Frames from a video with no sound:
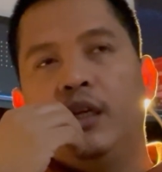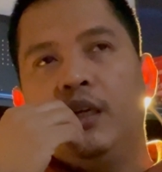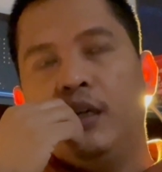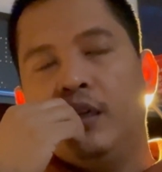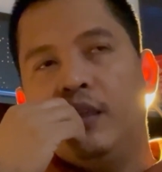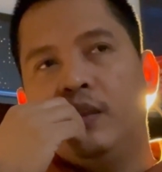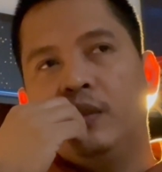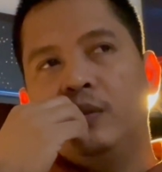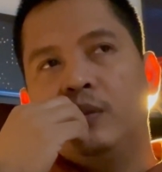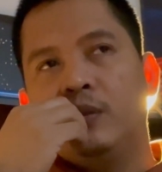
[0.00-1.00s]
And
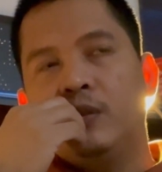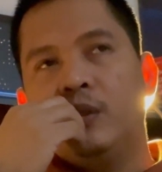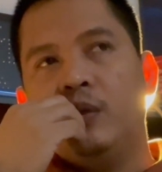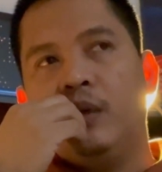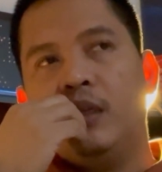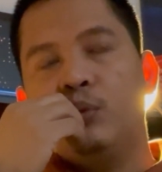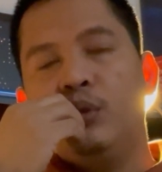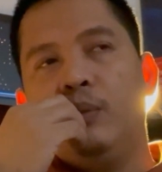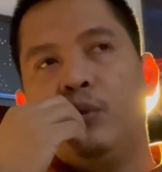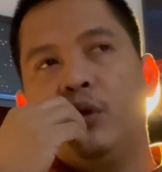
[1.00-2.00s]
so as we
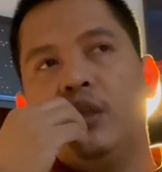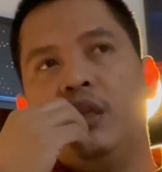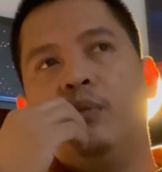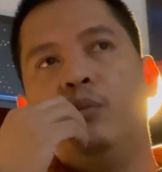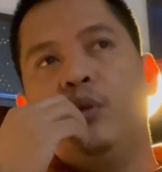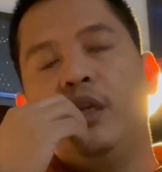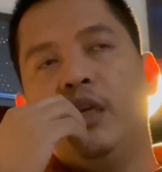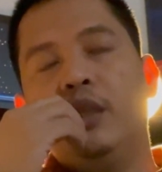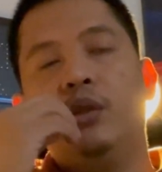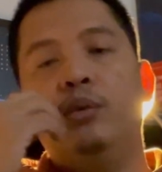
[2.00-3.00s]
abort them, we
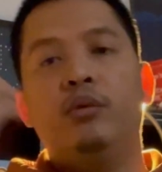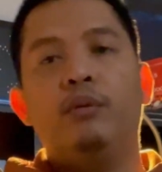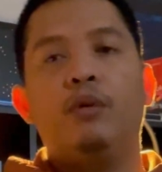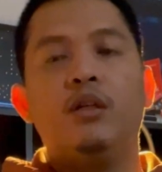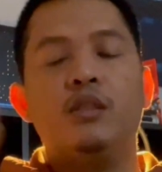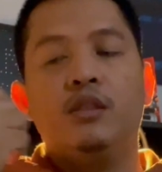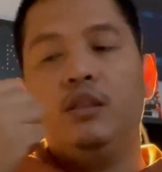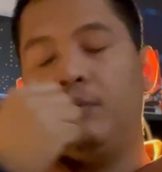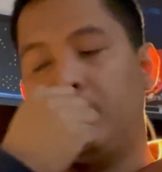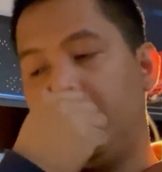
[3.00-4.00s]
had to reprocess
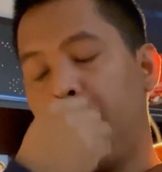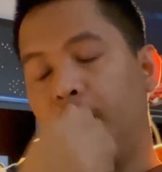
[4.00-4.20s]
them, right?